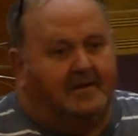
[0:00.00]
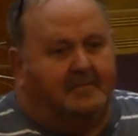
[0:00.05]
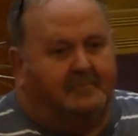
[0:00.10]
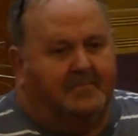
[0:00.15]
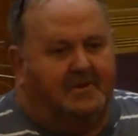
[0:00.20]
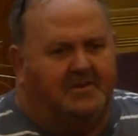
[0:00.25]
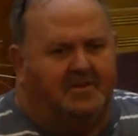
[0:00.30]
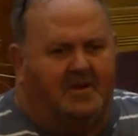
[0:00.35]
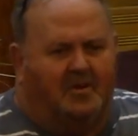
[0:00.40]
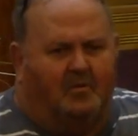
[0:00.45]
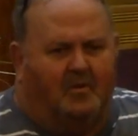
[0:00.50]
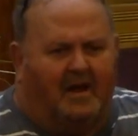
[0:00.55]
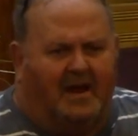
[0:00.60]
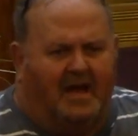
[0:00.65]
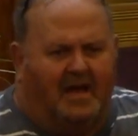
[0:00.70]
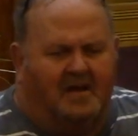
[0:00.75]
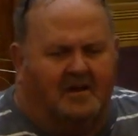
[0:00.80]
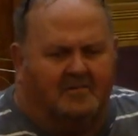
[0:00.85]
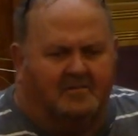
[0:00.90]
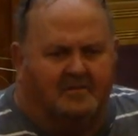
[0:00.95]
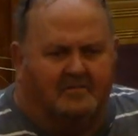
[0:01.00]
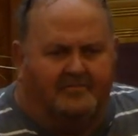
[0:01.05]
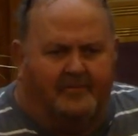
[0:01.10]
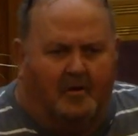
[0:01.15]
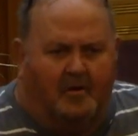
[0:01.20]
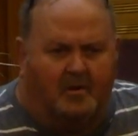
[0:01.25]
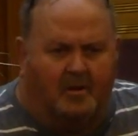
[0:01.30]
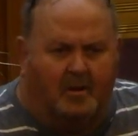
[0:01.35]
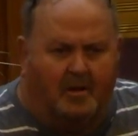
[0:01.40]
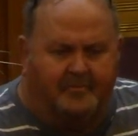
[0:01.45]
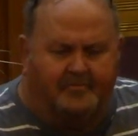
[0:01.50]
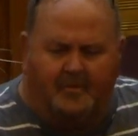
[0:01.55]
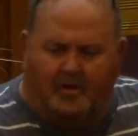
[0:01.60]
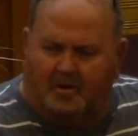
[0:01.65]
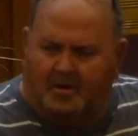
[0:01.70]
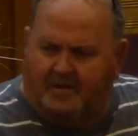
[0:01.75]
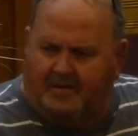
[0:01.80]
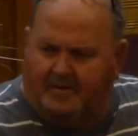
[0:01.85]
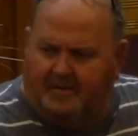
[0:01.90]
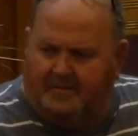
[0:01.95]
But you know what? I hung the phone. I
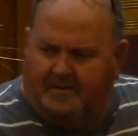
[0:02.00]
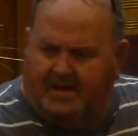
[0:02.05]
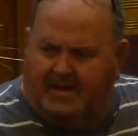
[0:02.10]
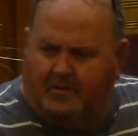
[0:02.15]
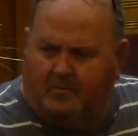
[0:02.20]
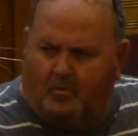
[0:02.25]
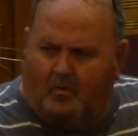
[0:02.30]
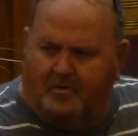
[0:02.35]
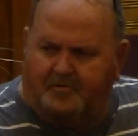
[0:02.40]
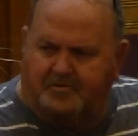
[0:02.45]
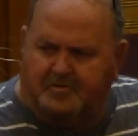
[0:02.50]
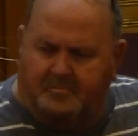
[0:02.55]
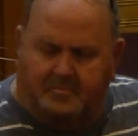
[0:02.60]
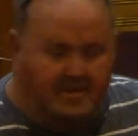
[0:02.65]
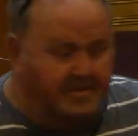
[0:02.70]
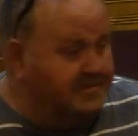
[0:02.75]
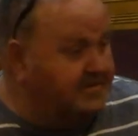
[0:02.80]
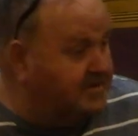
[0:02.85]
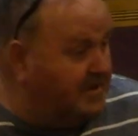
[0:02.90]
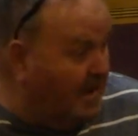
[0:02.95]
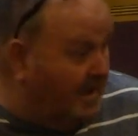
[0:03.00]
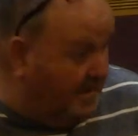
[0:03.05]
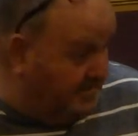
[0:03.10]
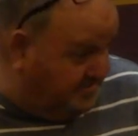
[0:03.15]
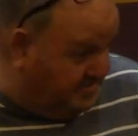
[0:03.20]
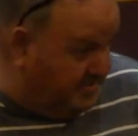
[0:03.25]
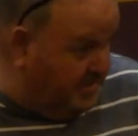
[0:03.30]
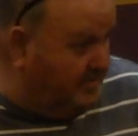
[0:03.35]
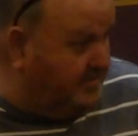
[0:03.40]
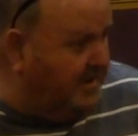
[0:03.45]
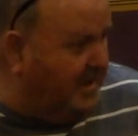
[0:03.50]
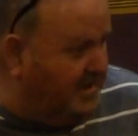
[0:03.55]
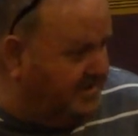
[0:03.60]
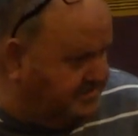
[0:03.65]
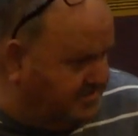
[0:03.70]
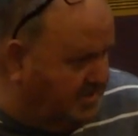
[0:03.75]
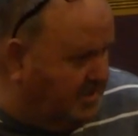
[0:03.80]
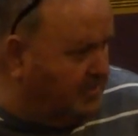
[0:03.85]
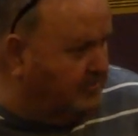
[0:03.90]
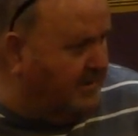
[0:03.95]
thought uh, I mean, he works with Brother Todd some now
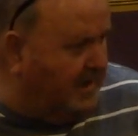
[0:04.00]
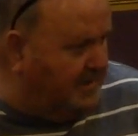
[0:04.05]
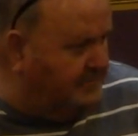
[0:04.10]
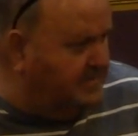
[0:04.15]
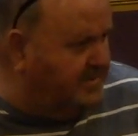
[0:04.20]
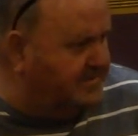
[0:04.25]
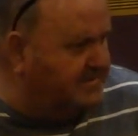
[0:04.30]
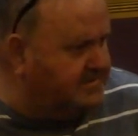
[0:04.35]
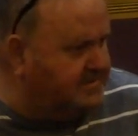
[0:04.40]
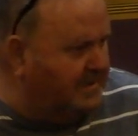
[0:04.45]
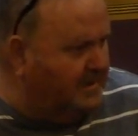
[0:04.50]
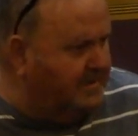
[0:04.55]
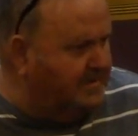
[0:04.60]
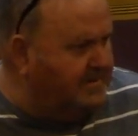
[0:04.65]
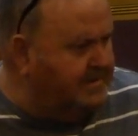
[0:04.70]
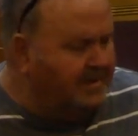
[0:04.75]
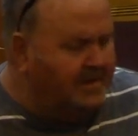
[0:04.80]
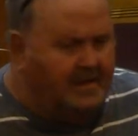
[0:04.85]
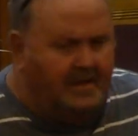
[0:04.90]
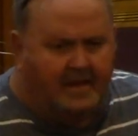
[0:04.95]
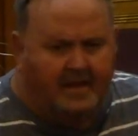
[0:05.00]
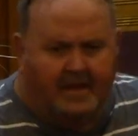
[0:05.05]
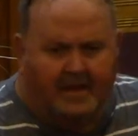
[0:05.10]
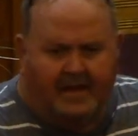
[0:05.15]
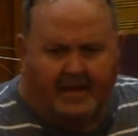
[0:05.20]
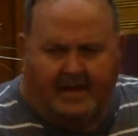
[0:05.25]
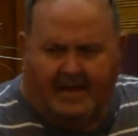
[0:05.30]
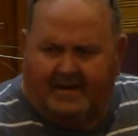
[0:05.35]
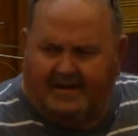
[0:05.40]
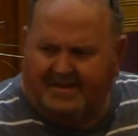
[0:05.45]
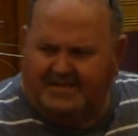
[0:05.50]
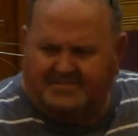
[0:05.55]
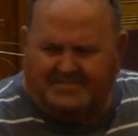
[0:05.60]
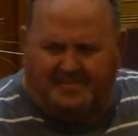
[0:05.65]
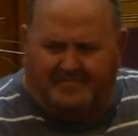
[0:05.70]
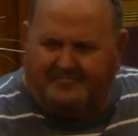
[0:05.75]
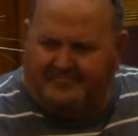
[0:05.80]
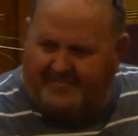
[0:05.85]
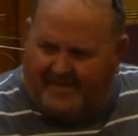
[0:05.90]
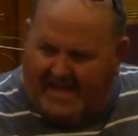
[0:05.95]
still, right, Brother Todd? He's a
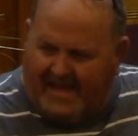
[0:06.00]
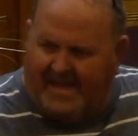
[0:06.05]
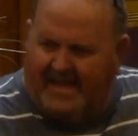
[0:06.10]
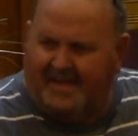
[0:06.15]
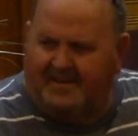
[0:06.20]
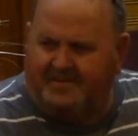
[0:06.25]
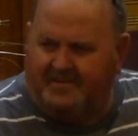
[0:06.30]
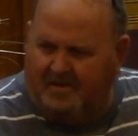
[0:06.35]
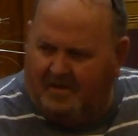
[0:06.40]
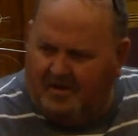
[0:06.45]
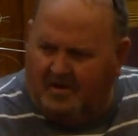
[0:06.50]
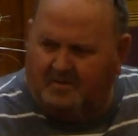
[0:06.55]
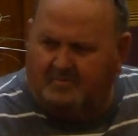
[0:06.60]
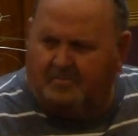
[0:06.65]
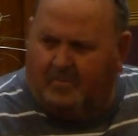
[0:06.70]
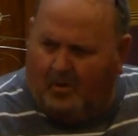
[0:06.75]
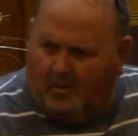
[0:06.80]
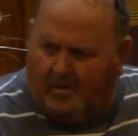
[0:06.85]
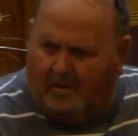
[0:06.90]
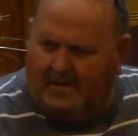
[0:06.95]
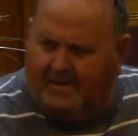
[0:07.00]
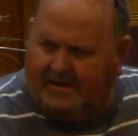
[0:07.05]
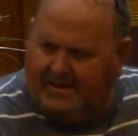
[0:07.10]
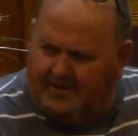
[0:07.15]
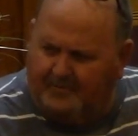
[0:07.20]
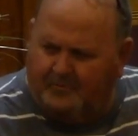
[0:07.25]
fine young boy. He